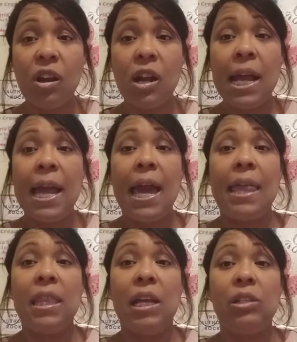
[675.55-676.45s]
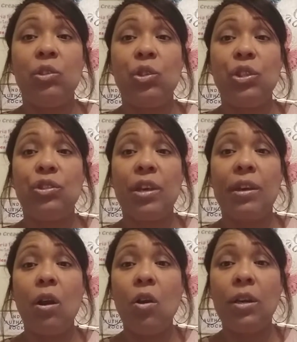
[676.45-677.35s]
And then she's like,
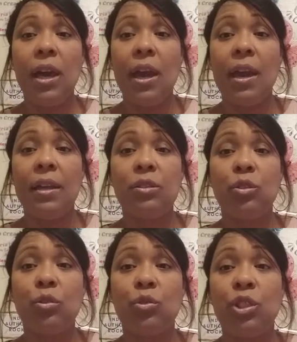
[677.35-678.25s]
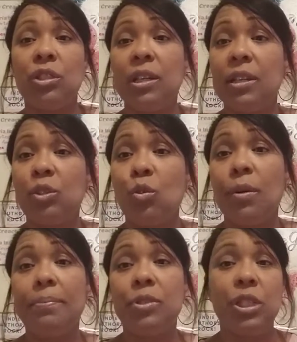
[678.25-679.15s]
okay. And so she's going to show up.
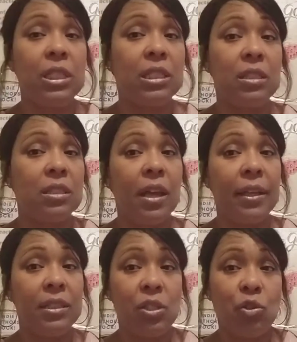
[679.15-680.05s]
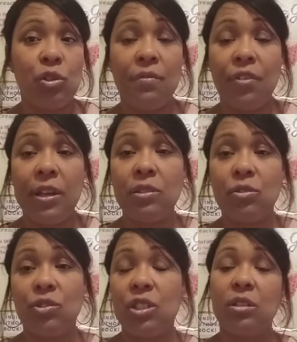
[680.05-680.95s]
She like ditches her friends, or she
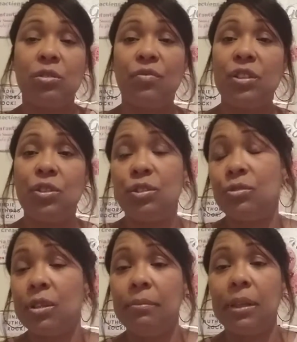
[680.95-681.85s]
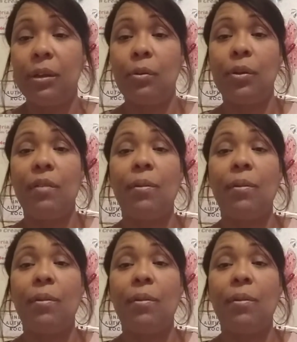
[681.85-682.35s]
tells her friends she'll see him later or whatever.